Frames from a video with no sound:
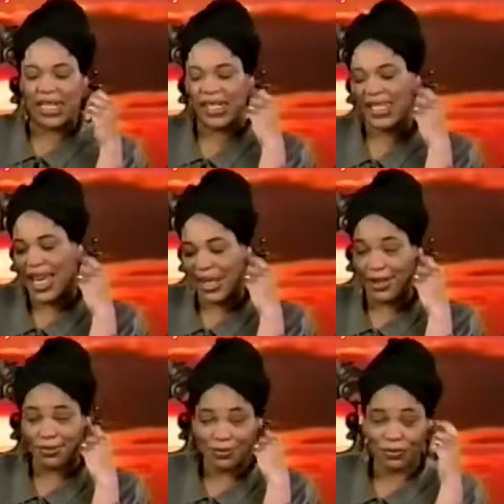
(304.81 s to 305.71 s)
That's the
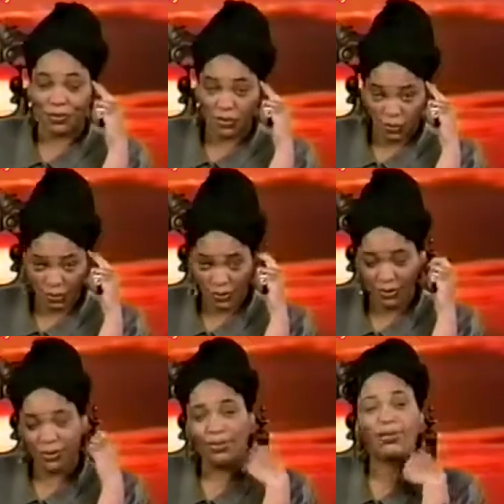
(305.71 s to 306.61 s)
daddy.
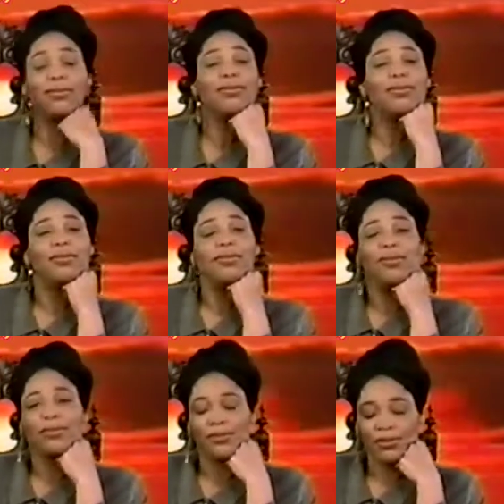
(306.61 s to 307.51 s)

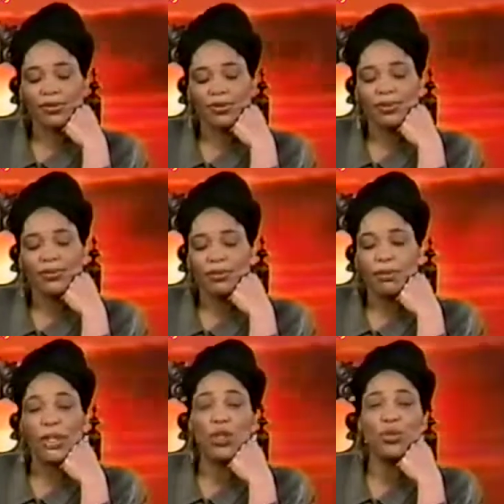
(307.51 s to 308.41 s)
Okay.
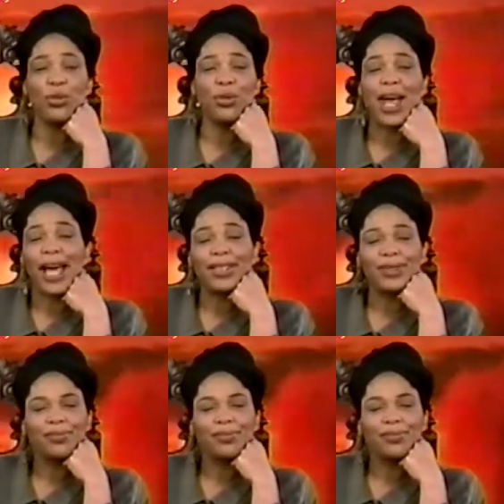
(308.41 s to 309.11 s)
But you knew that.